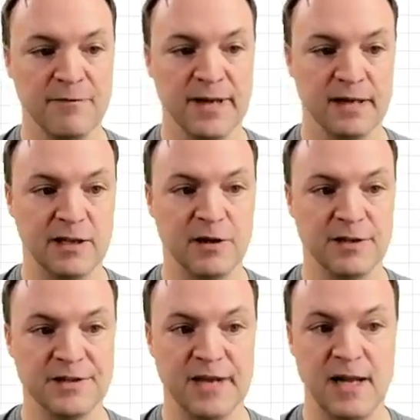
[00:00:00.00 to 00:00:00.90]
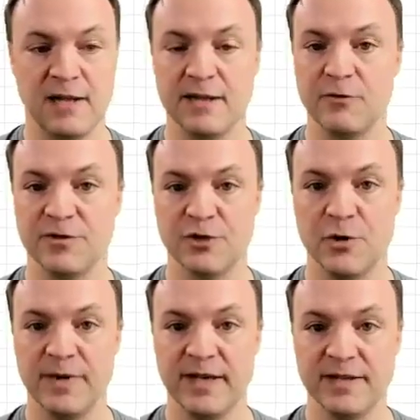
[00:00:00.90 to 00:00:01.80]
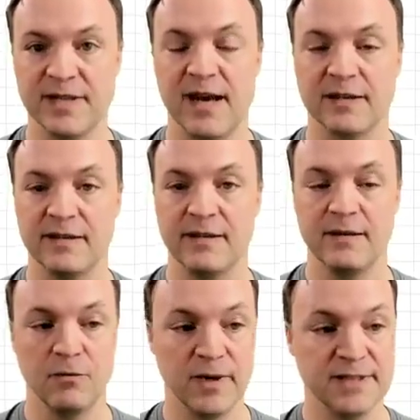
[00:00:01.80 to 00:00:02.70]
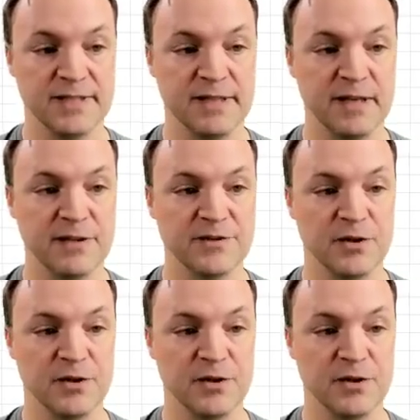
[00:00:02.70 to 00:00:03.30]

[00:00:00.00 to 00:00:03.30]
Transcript: And if I click on the cell, it will show me exactly what's in there.